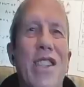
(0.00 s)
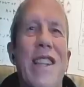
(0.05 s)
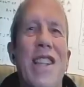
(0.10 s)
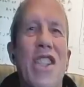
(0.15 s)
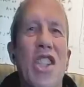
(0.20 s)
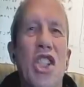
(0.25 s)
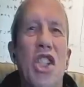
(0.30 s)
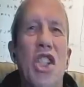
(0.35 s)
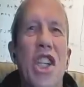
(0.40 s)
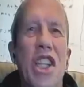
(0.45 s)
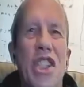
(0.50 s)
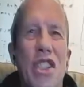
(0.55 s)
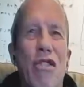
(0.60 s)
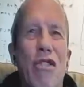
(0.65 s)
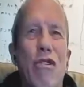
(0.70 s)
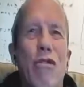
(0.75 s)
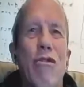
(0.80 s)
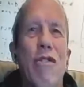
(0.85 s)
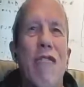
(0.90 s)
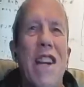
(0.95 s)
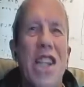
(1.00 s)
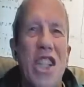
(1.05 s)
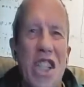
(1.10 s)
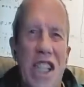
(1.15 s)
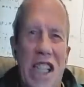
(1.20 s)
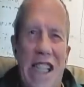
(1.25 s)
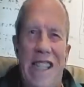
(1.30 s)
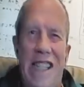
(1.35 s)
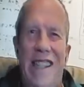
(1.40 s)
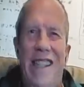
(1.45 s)
it's just crushing.
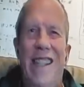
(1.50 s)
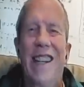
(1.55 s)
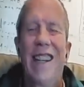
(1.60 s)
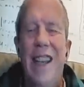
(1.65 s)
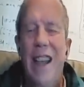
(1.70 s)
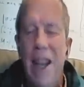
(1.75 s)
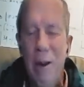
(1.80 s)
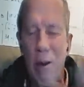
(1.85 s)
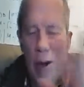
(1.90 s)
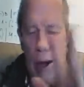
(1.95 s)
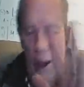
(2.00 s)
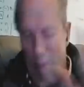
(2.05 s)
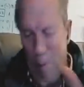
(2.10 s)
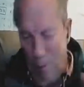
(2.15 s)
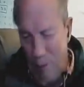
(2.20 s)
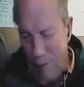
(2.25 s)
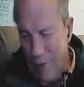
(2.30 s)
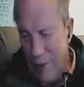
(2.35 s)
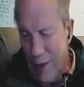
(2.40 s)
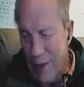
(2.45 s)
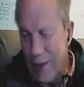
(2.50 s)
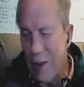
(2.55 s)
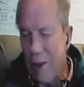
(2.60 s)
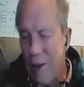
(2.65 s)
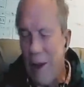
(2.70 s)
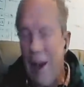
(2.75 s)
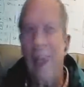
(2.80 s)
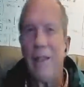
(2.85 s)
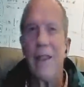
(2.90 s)
Anyway, so at